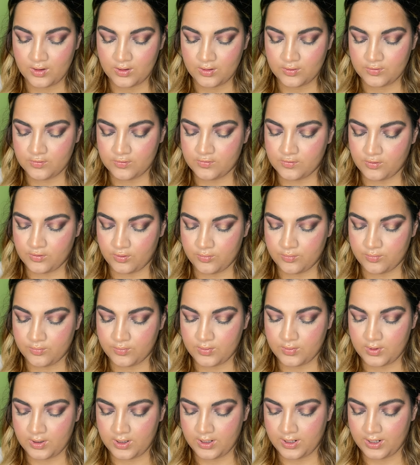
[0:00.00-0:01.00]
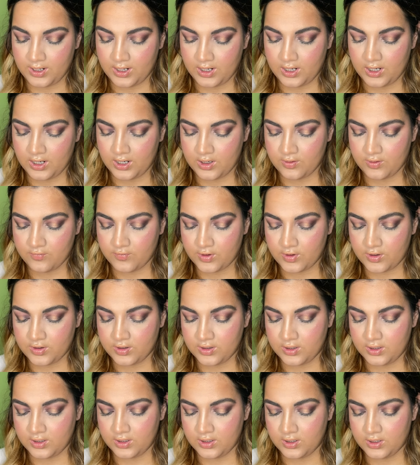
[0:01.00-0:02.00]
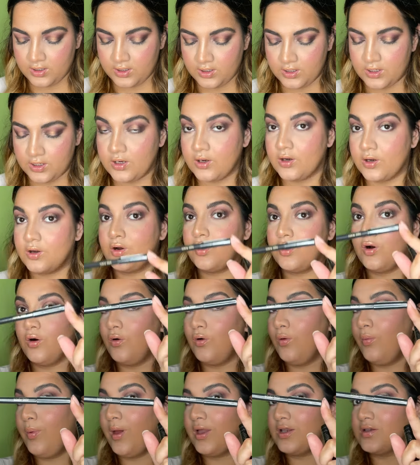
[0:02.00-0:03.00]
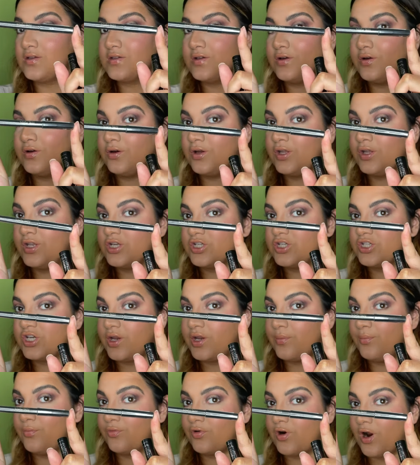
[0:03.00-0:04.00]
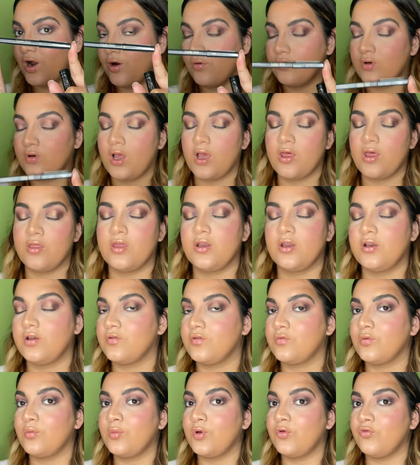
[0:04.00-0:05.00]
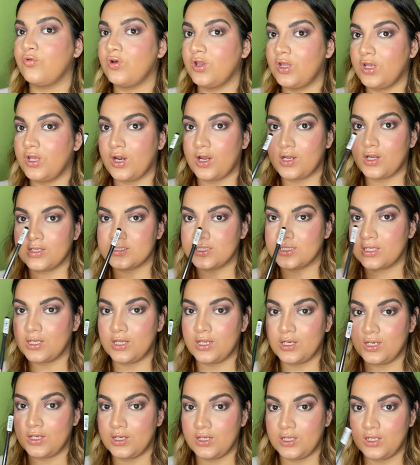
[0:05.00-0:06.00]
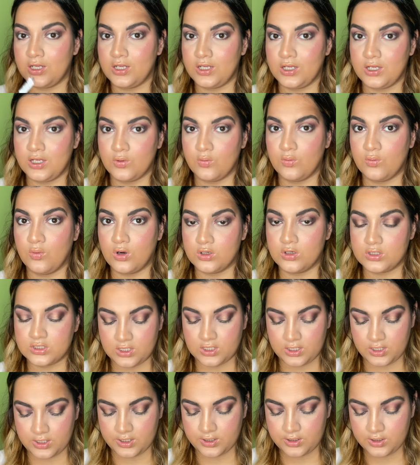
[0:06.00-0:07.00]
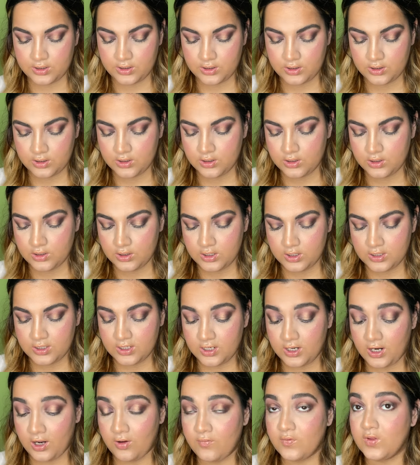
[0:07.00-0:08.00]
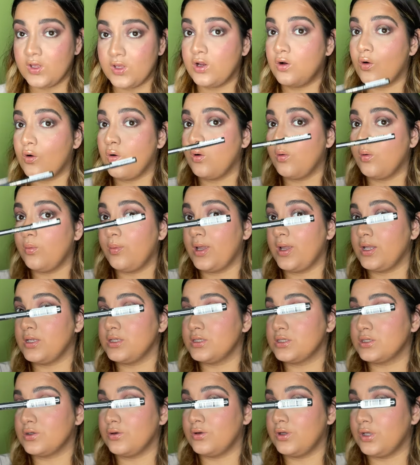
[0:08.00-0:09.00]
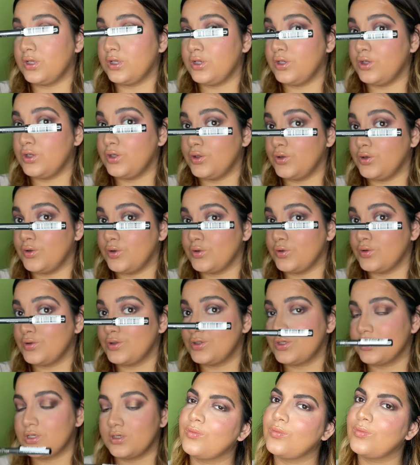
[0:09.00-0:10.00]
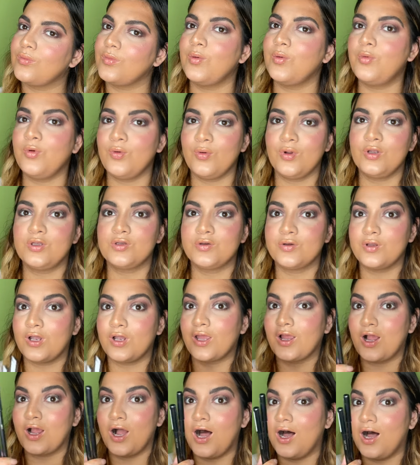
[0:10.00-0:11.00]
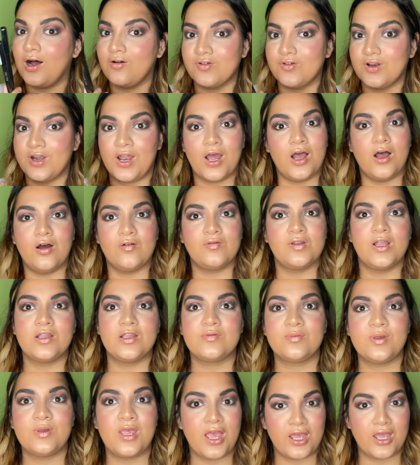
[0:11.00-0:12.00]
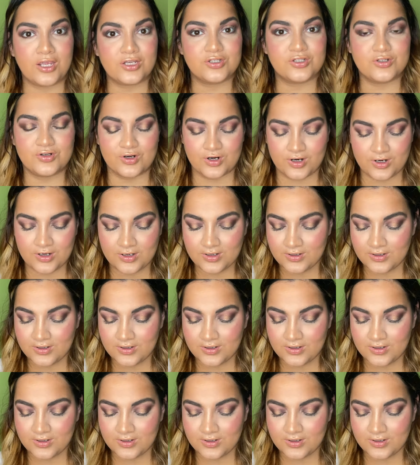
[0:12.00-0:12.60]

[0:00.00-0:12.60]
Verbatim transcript: So I have the Kohl pencil in the shade brown. I think this will be really nice in the waterline. Then I have the Kohl pencil in nude. Maybe we'll do like half and half. Let's be extra.